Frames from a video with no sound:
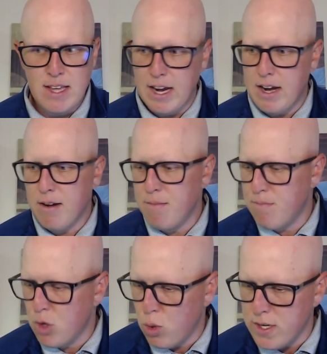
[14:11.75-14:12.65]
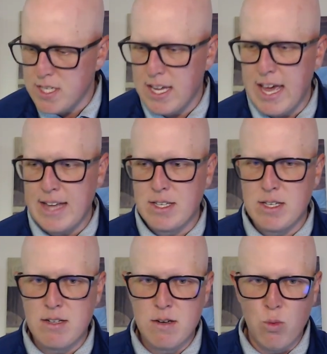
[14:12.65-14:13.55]
and Chris
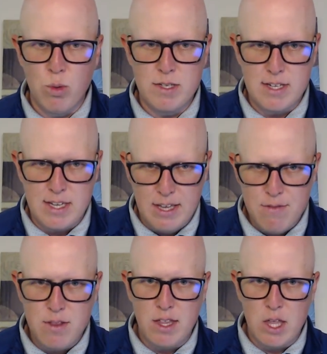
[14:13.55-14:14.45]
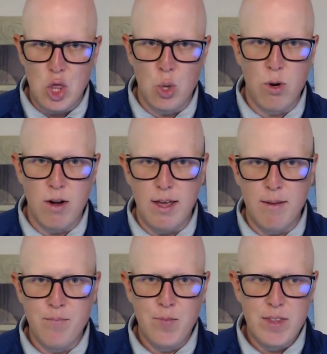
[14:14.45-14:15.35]
Getz was given the authority